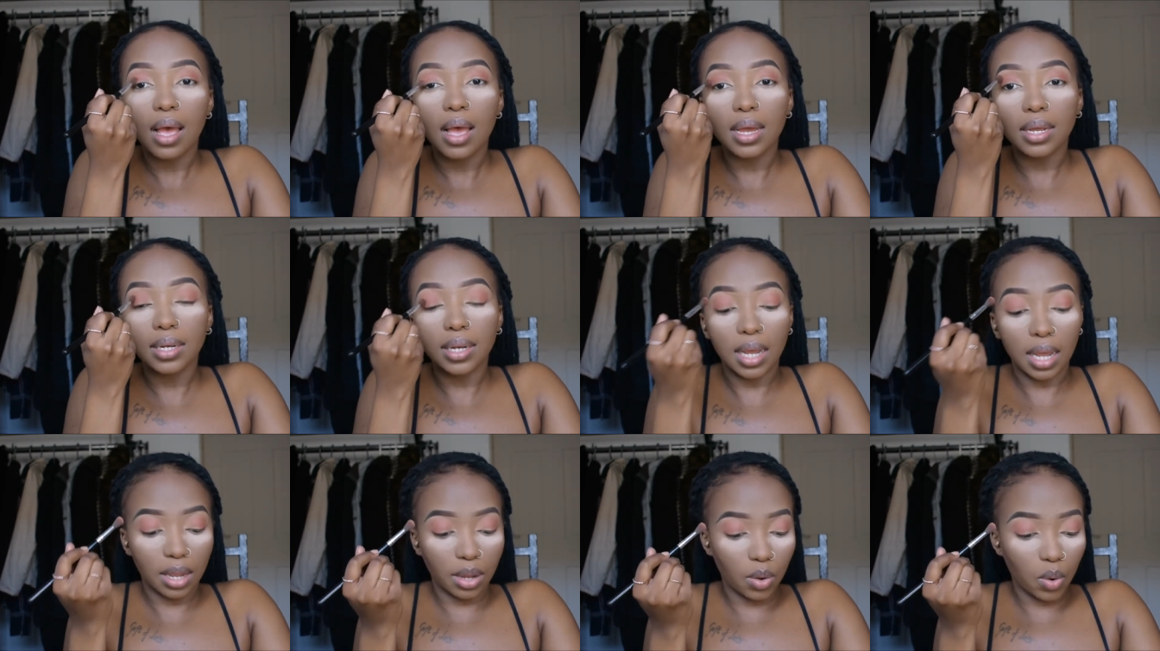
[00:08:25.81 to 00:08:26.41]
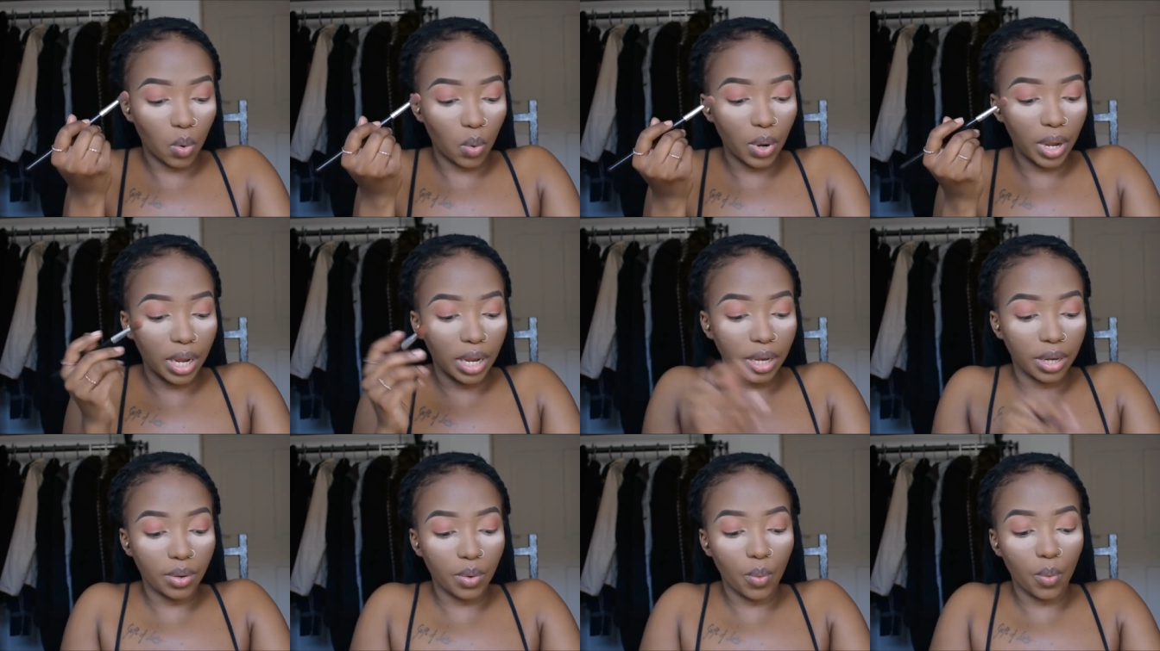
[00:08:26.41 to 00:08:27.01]
and i go
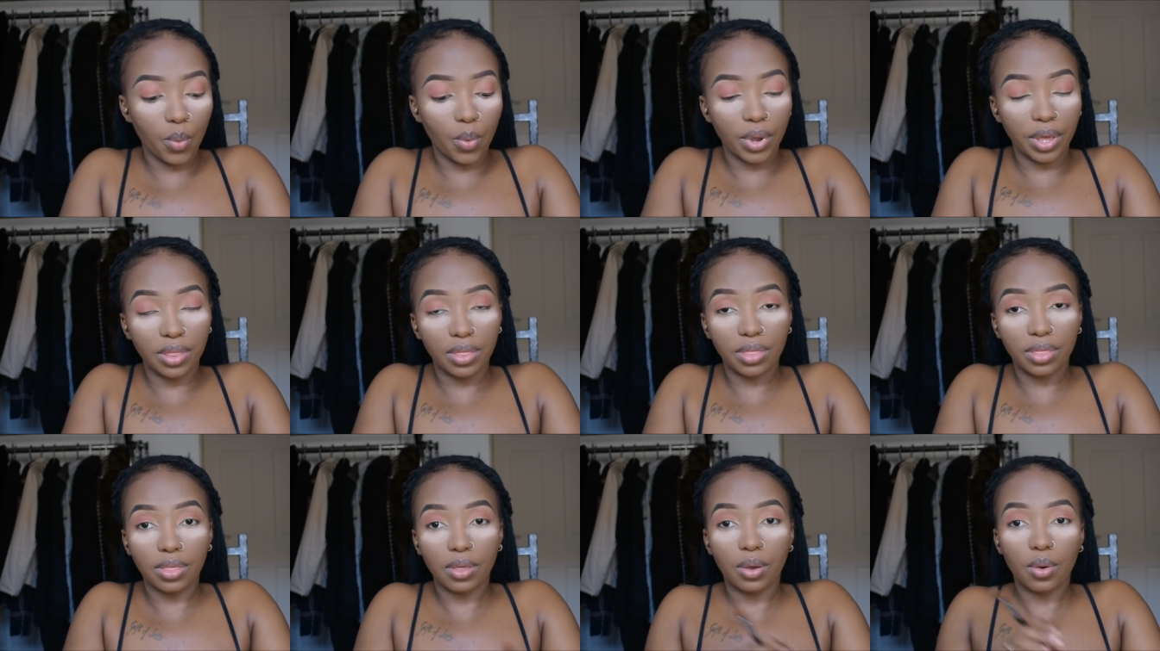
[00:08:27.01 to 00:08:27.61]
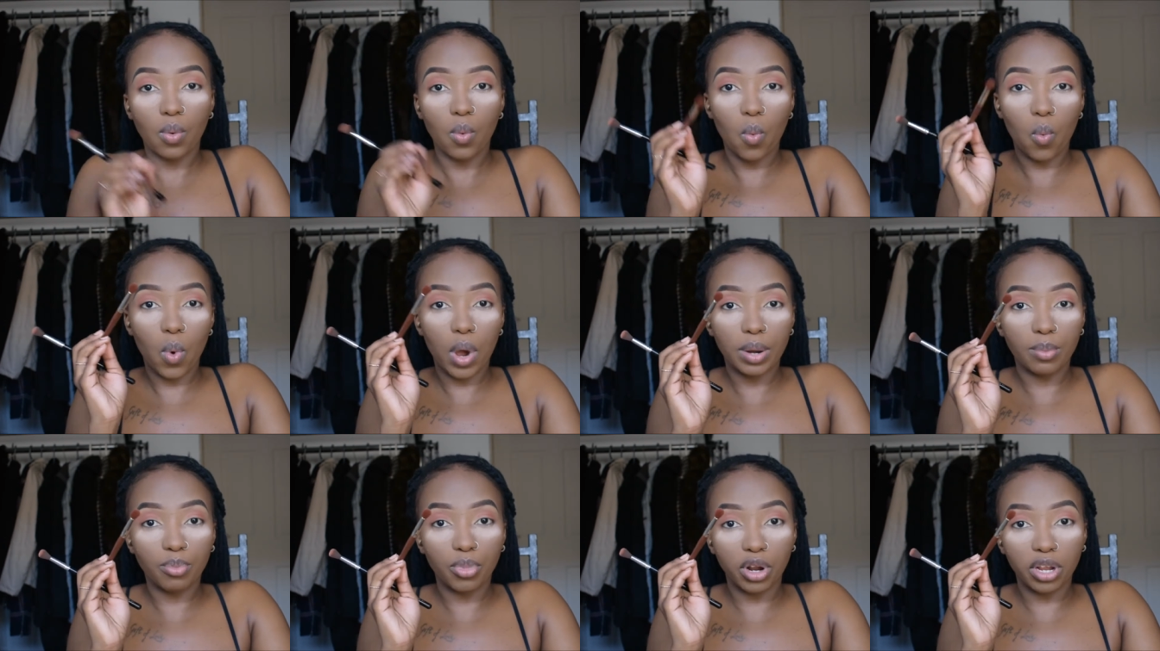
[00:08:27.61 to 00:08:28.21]
in with
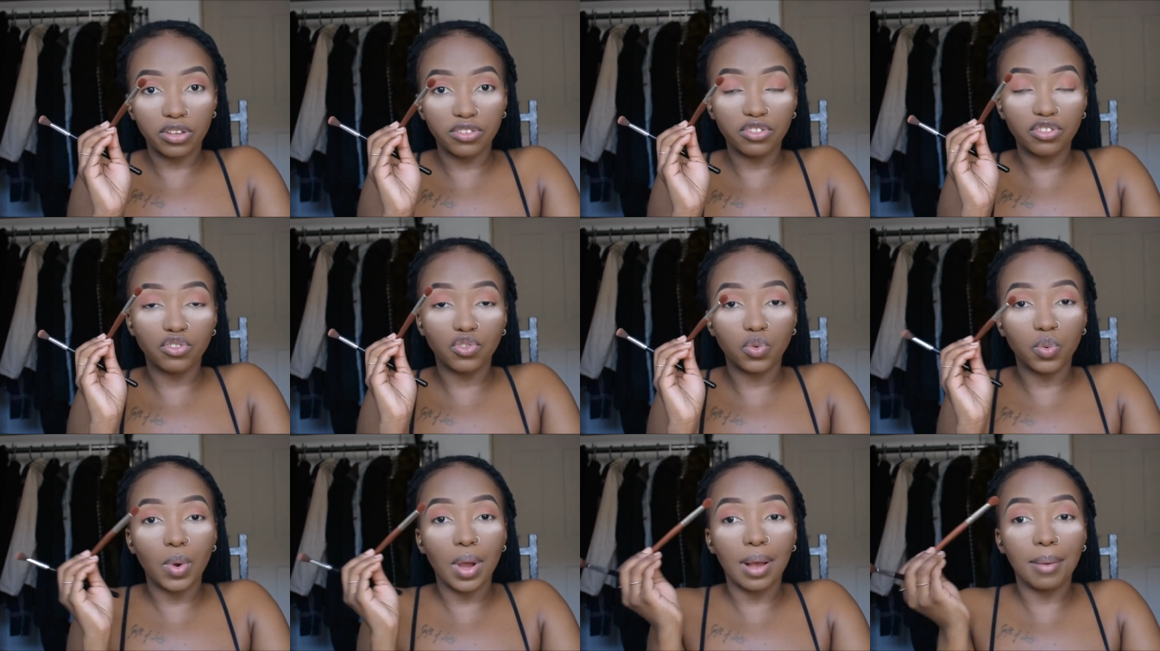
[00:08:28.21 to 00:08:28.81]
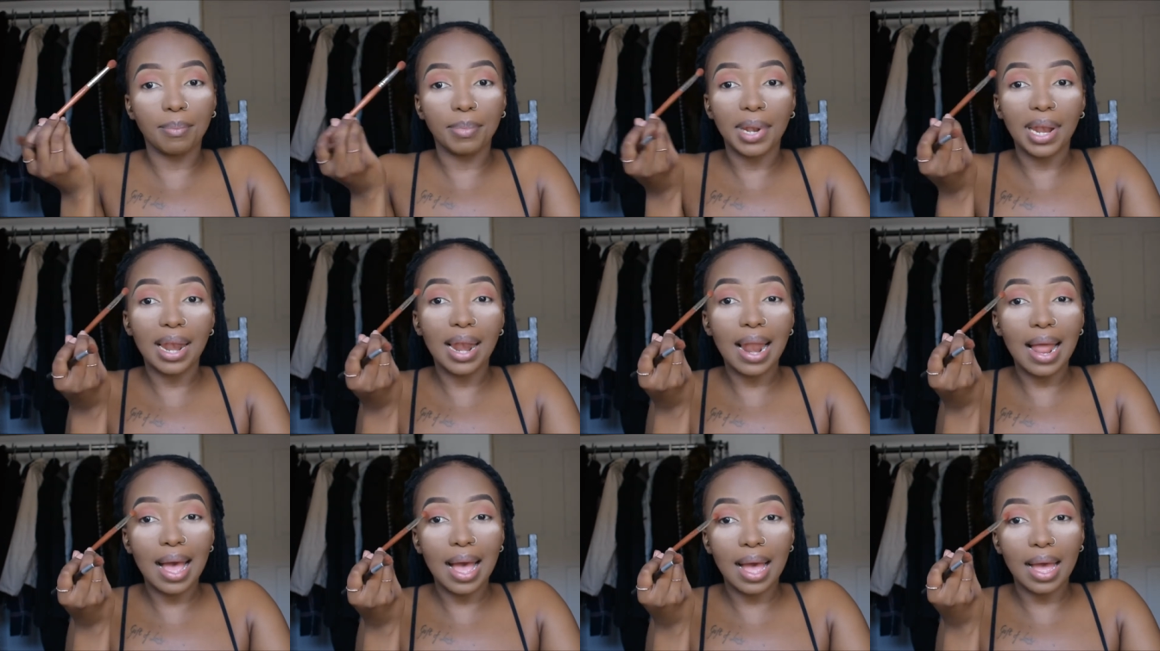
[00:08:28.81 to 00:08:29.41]
one brush to
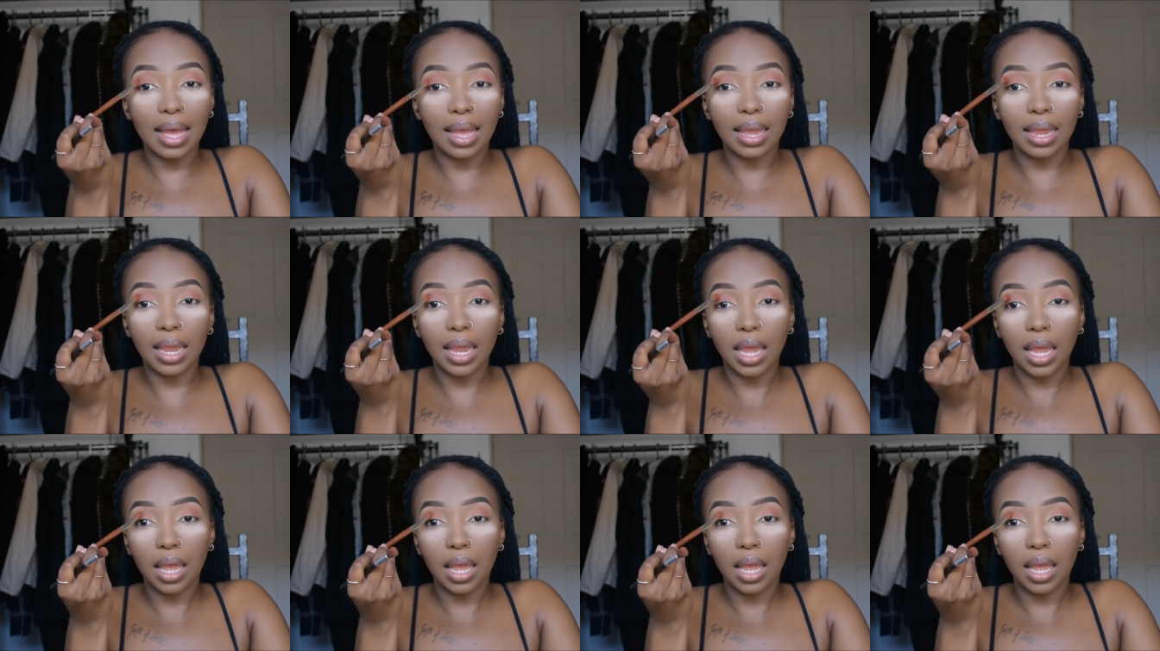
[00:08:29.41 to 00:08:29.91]
apply